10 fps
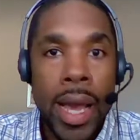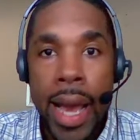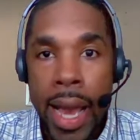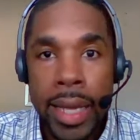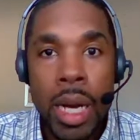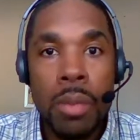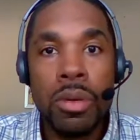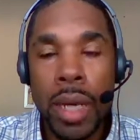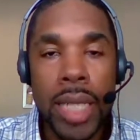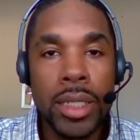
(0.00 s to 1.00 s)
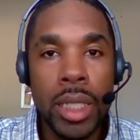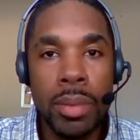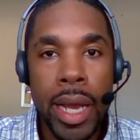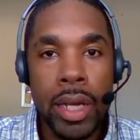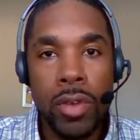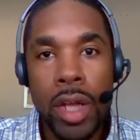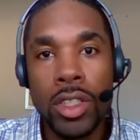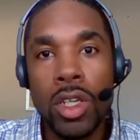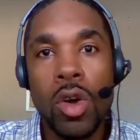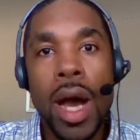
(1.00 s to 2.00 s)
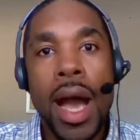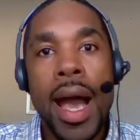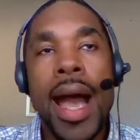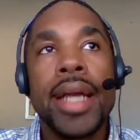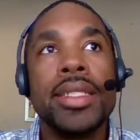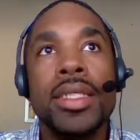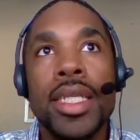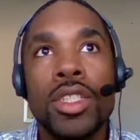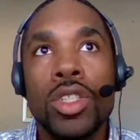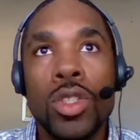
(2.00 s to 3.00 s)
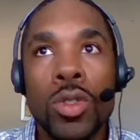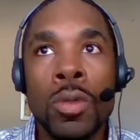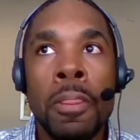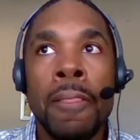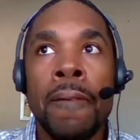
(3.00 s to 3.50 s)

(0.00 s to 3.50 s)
I come from an IT background, so I can tend to